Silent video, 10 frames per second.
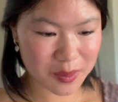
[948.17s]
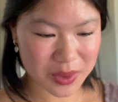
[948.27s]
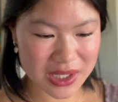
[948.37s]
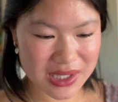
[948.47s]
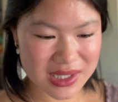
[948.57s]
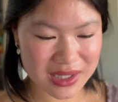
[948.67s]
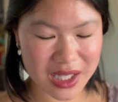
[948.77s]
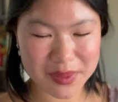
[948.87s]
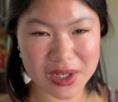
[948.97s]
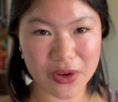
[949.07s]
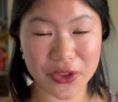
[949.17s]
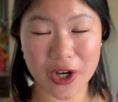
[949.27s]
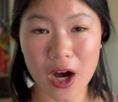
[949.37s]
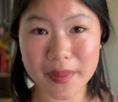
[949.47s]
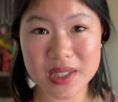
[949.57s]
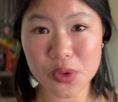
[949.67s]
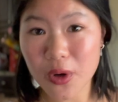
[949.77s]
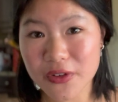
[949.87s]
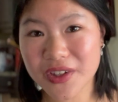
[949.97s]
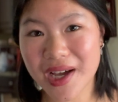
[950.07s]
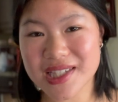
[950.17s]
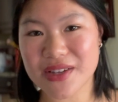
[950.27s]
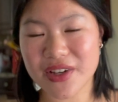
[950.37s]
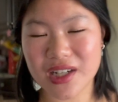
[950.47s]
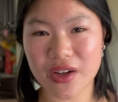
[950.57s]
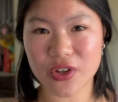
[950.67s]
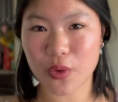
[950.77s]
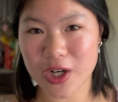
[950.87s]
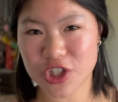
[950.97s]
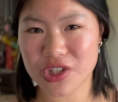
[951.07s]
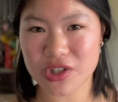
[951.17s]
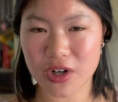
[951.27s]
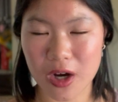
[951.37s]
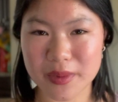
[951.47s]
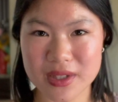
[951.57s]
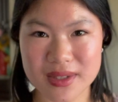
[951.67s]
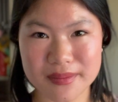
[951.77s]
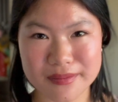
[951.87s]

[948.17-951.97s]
please let me know in the comments, or if you guys have any other questions or comments,